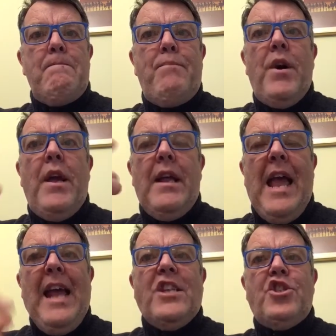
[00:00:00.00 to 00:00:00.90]
But
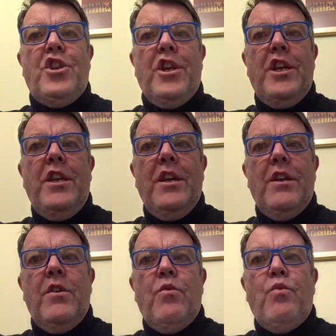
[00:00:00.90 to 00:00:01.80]
actually,
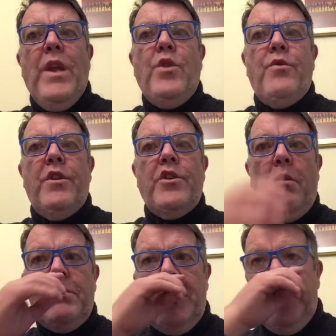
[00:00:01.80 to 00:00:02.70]
when you were
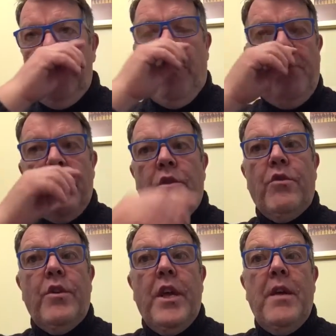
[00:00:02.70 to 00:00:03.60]
adopted in Roman
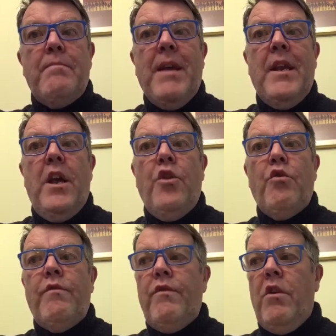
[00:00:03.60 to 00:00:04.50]
law, it meant an
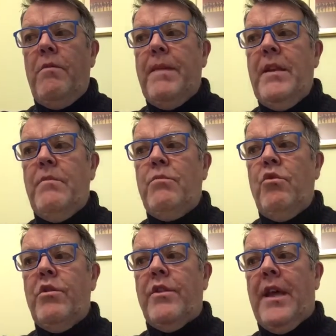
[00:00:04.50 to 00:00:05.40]
awful lot meant
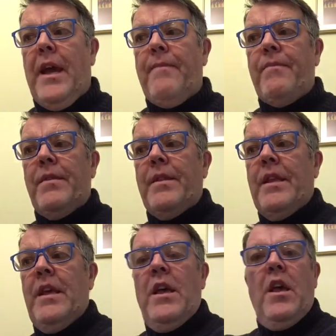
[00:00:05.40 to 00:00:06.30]
more than that.
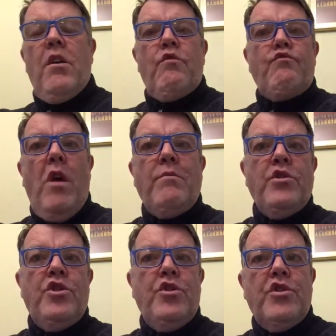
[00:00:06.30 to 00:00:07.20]

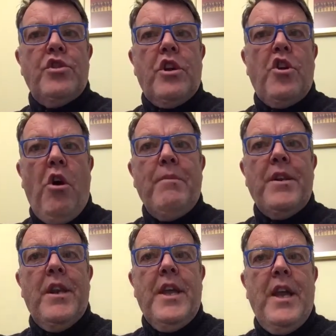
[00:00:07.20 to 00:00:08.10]
Romans used to
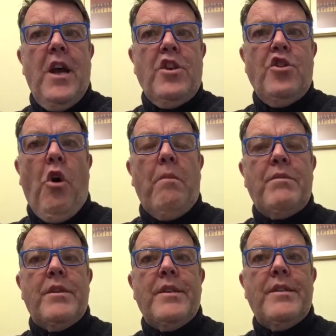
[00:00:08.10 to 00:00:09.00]
commonly
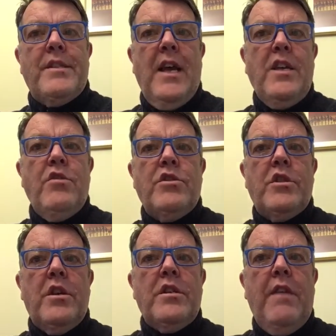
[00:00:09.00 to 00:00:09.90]
adopt. They used
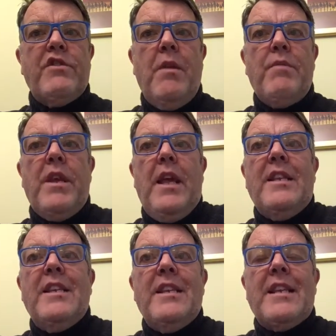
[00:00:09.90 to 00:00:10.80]
to, if somebody
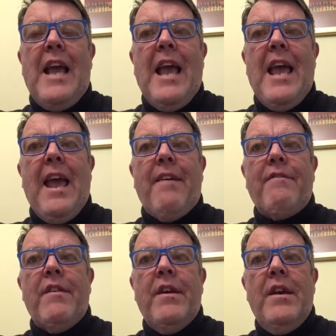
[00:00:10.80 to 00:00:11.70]
didn't
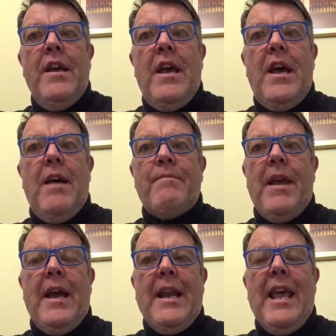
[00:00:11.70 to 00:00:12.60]
have um,
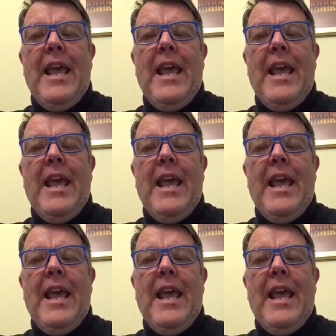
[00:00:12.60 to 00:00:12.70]
an